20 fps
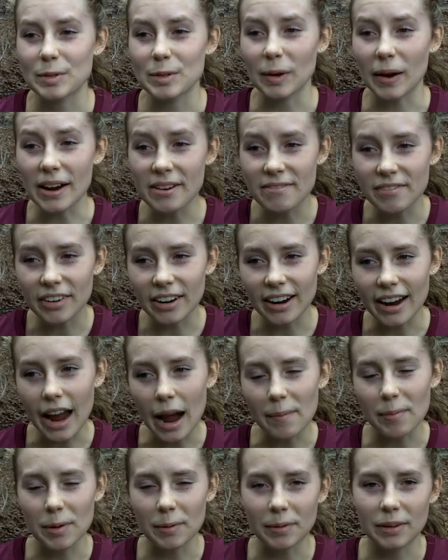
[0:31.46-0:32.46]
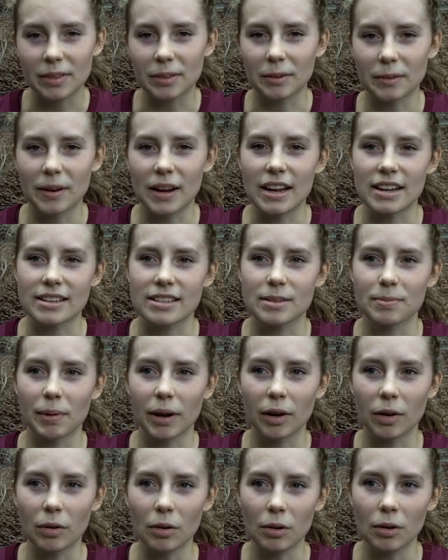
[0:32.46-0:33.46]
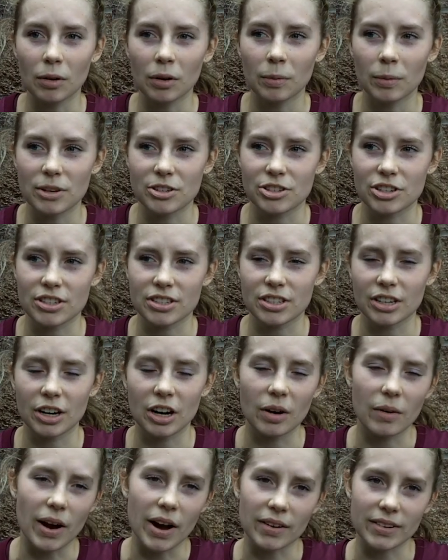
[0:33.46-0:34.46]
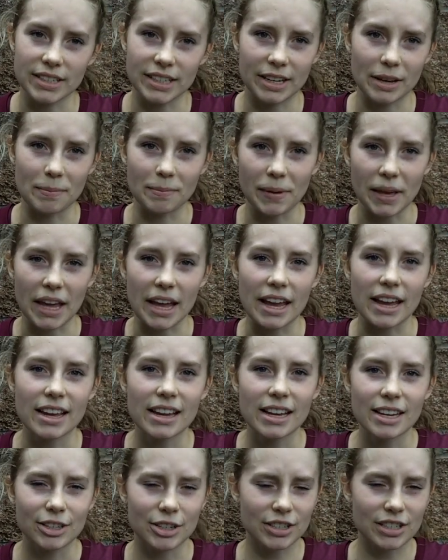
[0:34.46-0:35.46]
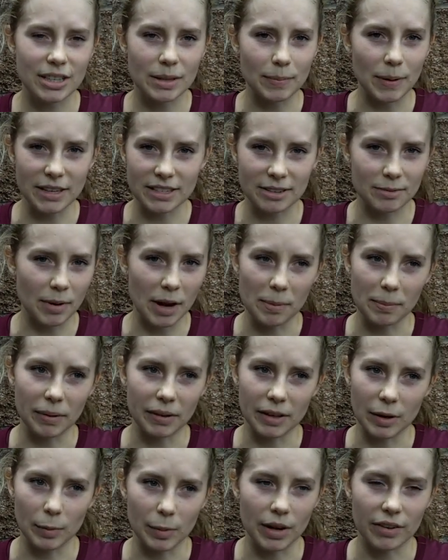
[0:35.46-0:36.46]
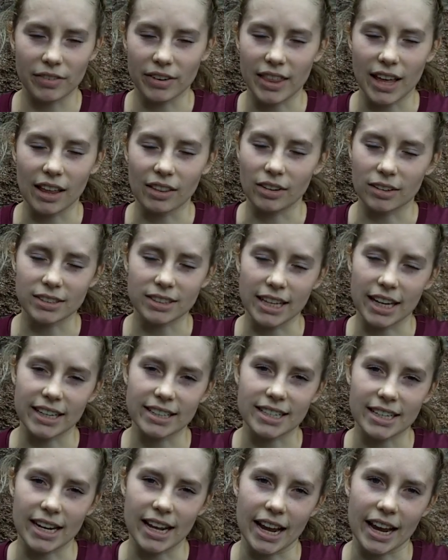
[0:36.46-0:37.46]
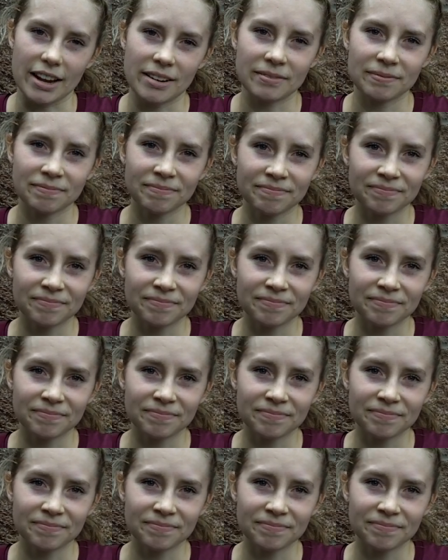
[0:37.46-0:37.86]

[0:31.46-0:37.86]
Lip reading: So I'm very happy with the race. My goal was just to go out and to compete just to the best of my ability, whatever that looked like today.